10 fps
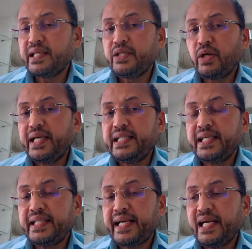Either
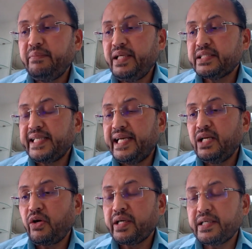they can be a
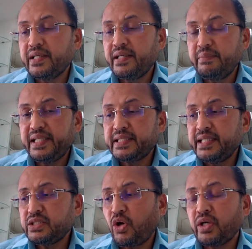sale or return
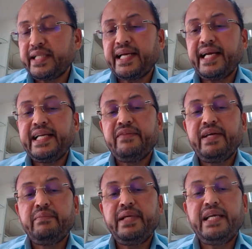basis, or they can
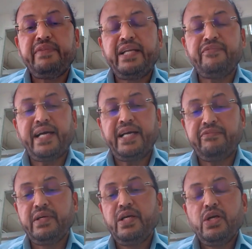even be, even if I have
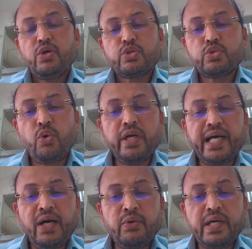sold
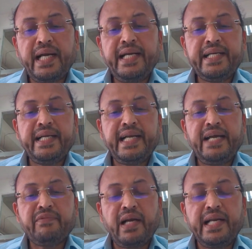outright and I
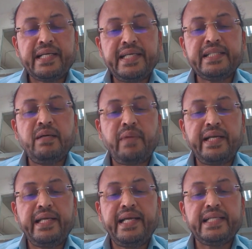have collected the
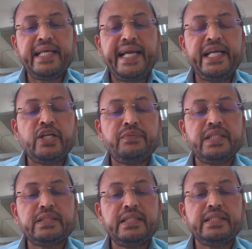money at the end of
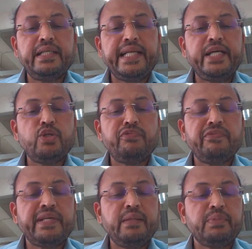the season, 10 to
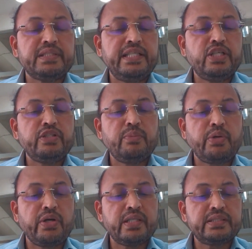15% of the
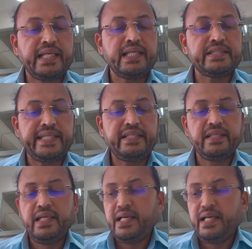products they can send